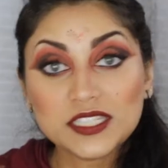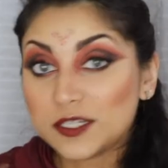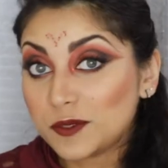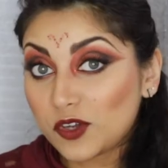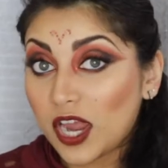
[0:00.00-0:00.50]
Please
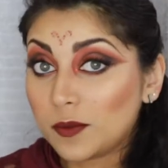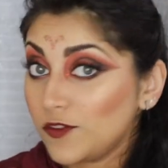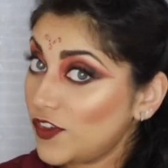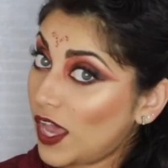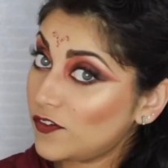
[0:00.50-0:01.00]
subscribe
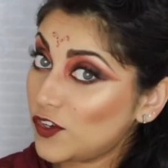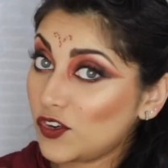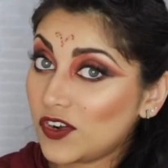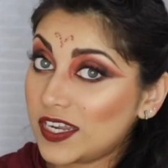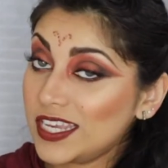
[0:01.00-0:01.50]
if you haven't
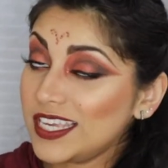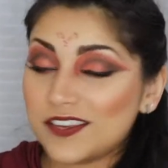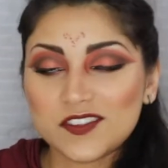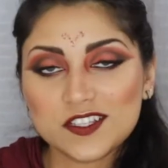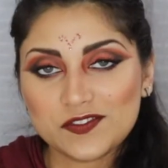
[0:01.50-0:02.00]
already.
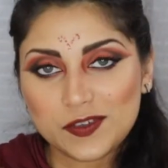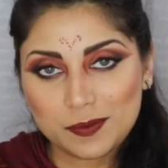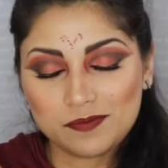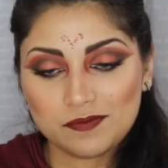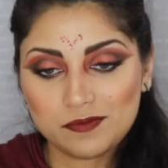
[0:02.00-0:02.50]
Give this vid.